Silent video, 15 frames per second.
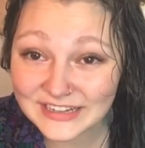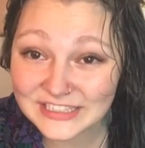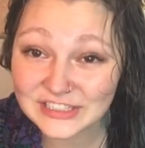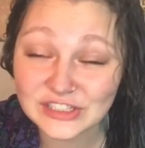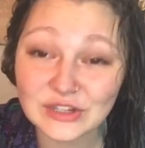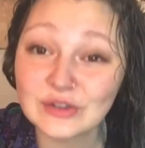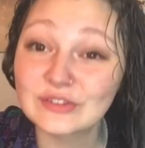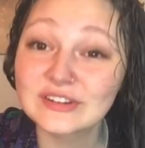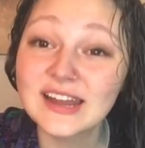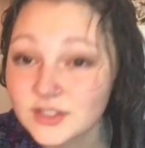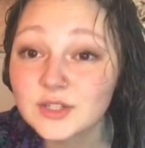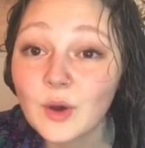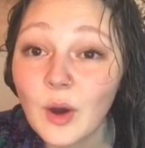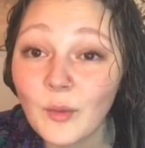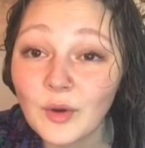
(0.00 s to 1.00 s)
soon,
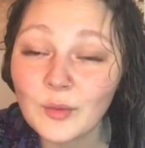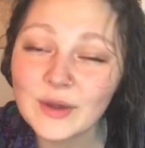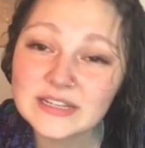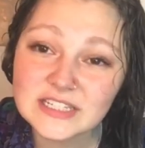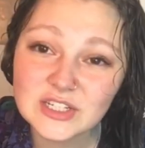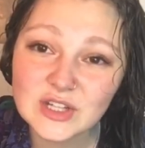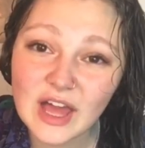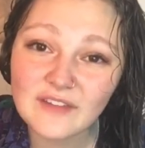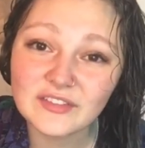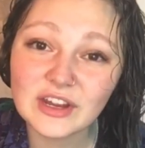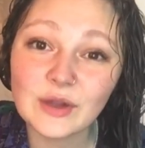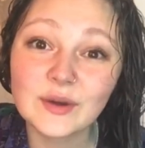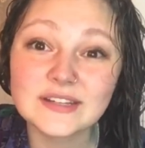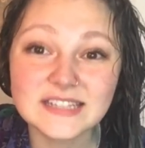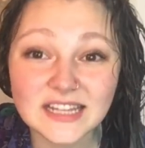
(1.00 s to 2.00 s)
so I want to wait to do that
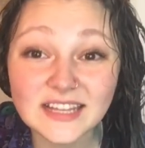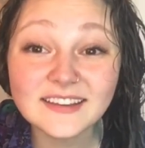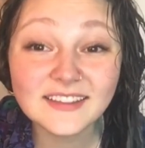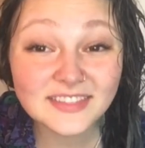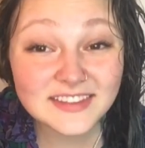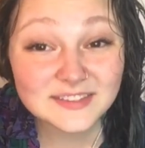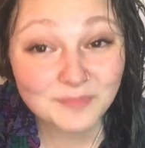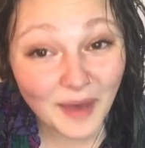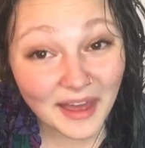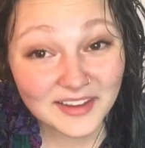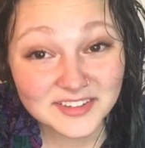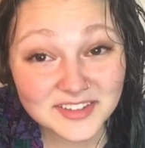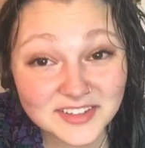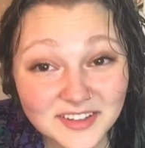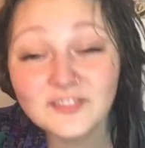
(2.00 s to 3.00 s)
video until I get this pet.
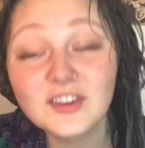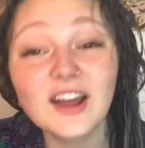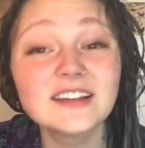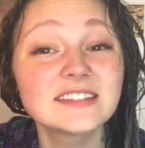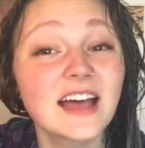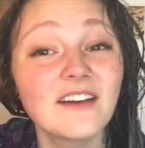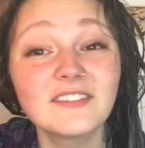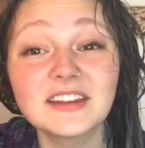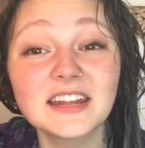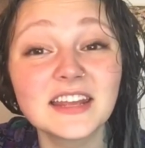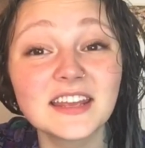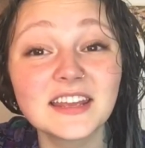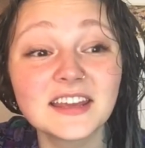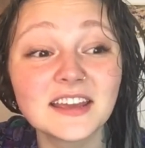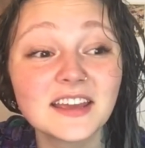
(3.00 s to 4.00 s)
If you guys have
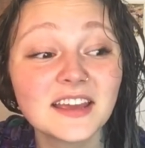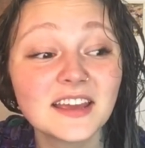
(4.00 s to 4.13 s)
any